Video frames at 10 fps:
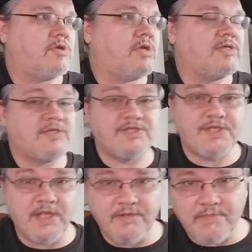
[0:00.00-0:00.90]
as I
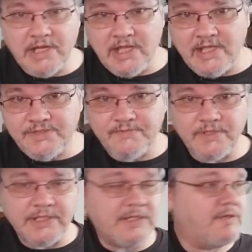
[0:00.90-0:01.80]
said in my last
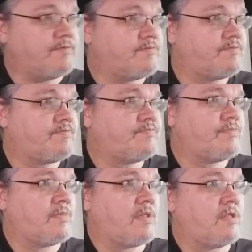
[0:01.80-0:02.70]
video,
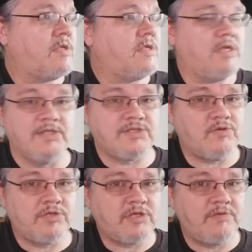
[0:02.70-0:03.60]
it's
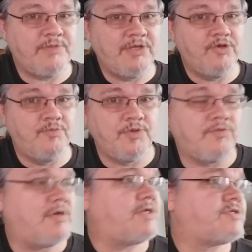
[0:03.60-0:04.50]
only going to be Uber the
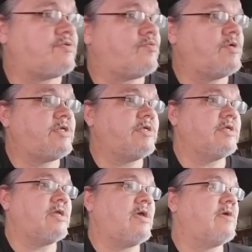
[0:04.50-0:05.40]
rest of the
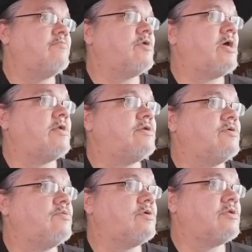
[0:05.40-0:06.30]
weekend. I am not
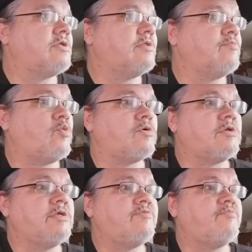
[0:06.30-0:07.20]
doing any more
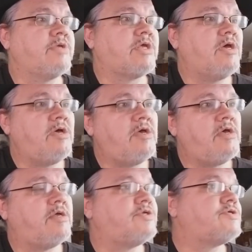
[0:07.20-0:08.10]
Lyft,
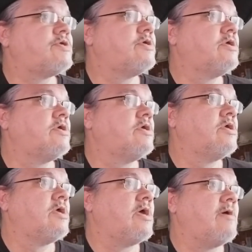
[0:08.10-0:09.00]
because
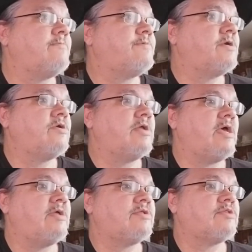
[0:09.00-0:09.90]
I figured
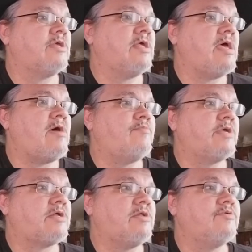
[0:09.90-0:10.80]
out that I'll
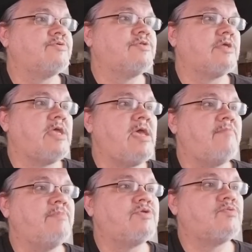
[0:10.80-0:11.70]
be closing the
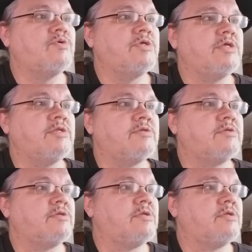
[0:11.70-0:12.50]
gap between